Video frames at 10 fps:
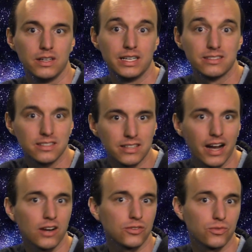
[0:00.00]
He
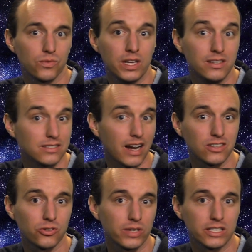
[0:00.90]
desires
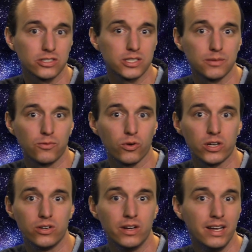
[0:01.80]
a relationship for
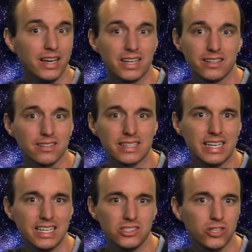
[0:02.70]
you, and it doesn't
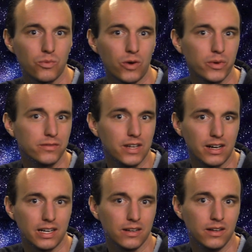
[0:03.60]
hinge on what we've
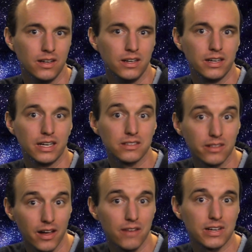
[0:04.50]
done. His
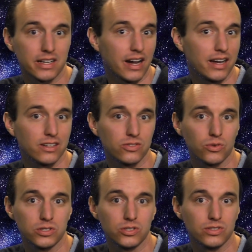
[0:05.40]
love and kindness
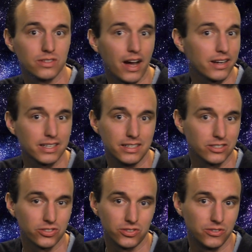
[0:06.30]
towards you is
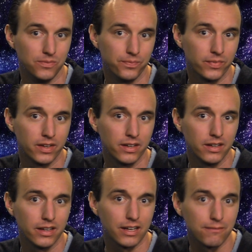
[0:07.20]
non-conditional.
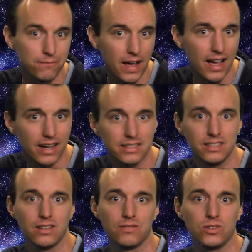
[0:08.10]
In fact,
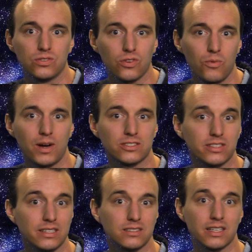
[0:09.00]
he loved you so much
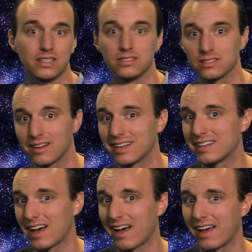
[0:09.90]
that he sent his son to
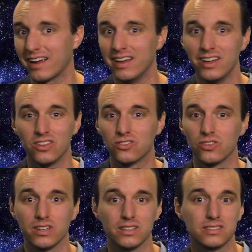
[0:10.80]
die so
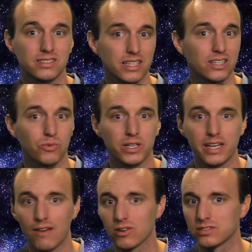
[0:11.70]
that sin would
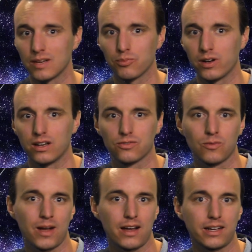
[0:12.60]
never separate us
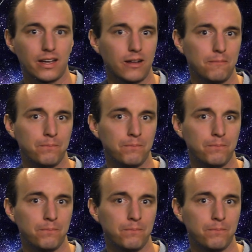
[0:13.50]
from God again.